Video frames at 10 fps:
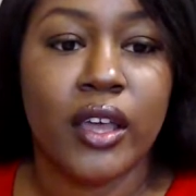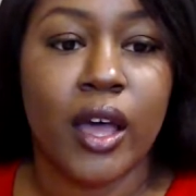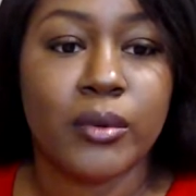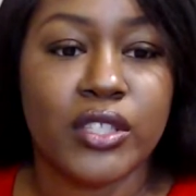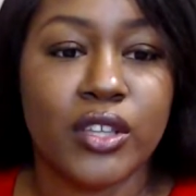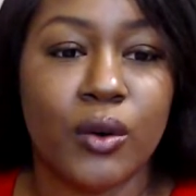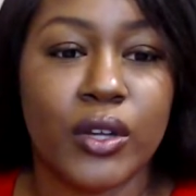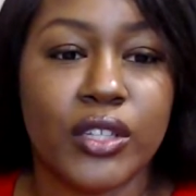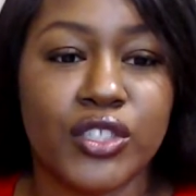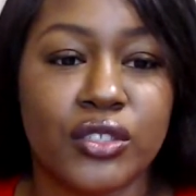I'm just
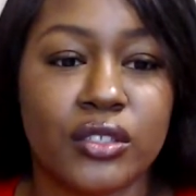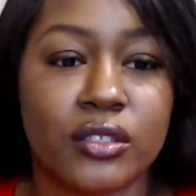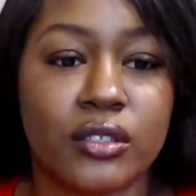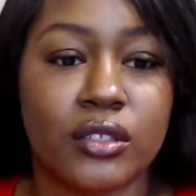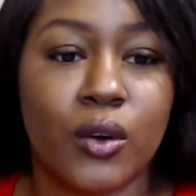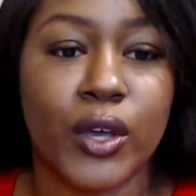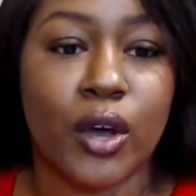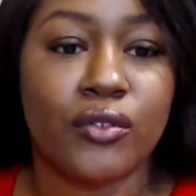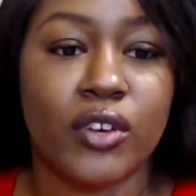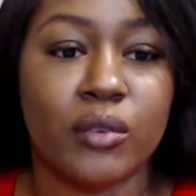going
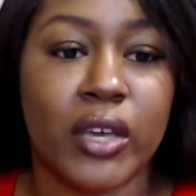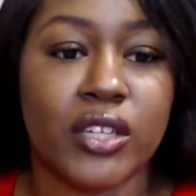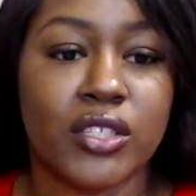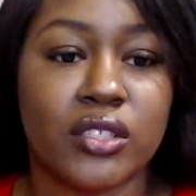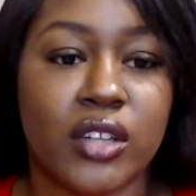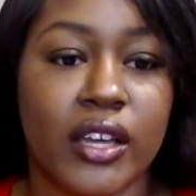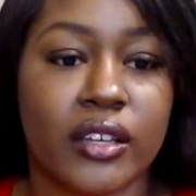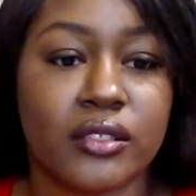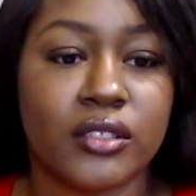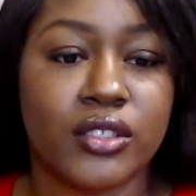over and making sure
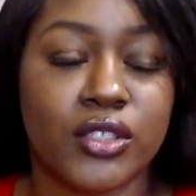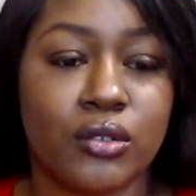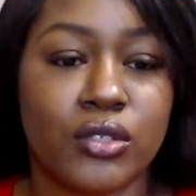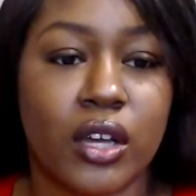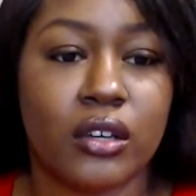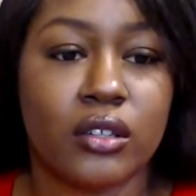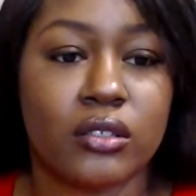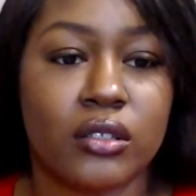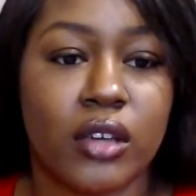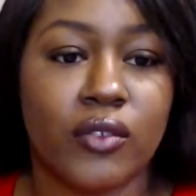I showed
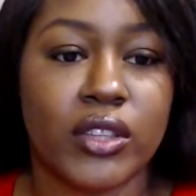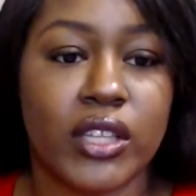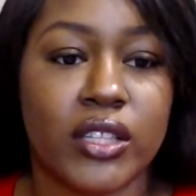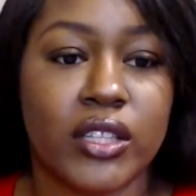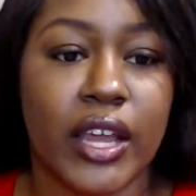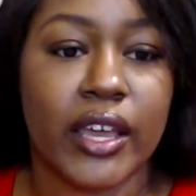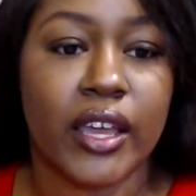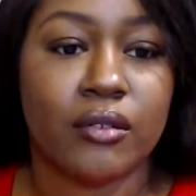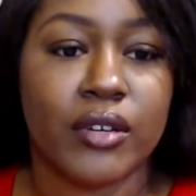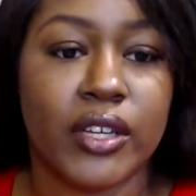y'all everything that I
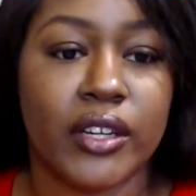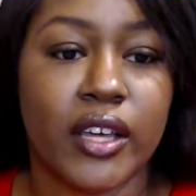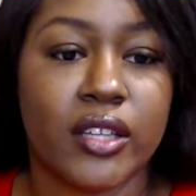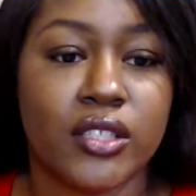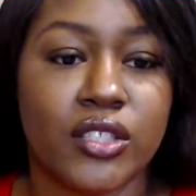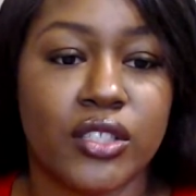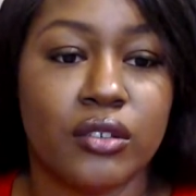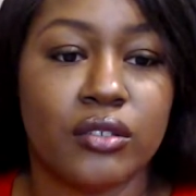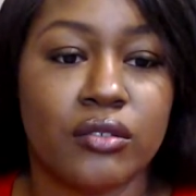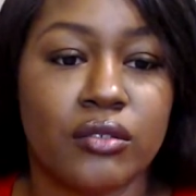had written down to show
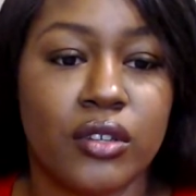you.